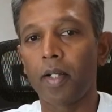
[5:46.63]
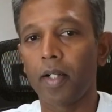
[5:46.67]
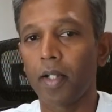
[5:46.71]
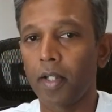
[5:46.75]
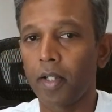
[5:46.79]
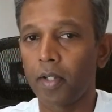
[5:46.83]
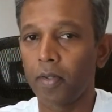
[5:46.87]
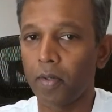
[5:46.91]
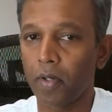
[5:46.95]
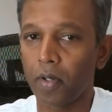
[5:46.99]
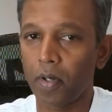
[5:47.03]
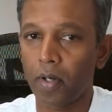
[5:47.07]

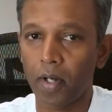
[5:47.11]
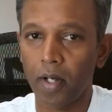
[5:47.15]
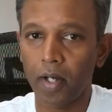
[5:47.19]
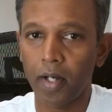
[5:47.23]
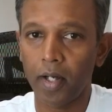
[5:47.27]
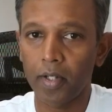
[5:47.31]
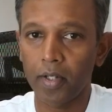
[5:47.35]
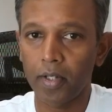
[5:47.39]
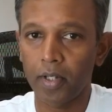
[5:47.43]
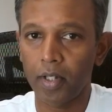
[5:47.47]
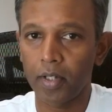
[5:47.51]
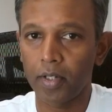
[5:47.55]
in your
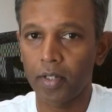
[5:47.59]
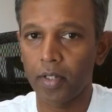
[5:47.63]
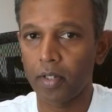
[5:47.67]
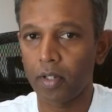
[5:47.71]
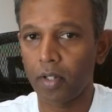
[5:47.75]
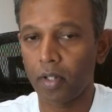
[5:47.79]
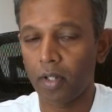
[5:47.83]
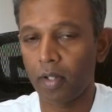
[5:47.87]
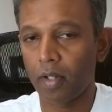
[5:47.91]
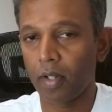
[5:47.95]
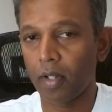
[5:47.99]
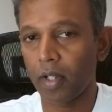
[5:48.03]
organization
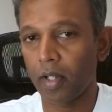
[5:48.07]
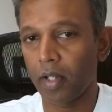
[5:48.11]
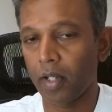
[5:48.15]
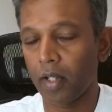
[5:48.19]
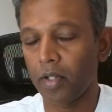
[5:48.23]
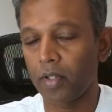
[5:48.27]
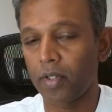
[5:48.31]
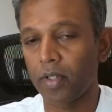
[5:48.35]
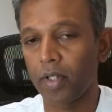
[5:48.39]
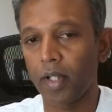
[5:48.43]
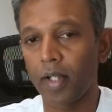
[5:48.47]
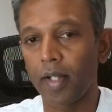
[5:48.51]
or
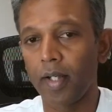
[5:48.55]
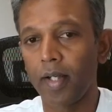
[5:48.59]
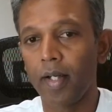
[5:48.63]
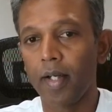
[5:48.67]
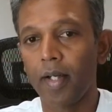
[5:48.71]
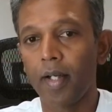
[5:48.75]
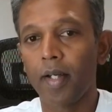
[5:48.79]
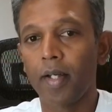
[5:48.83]
architecture,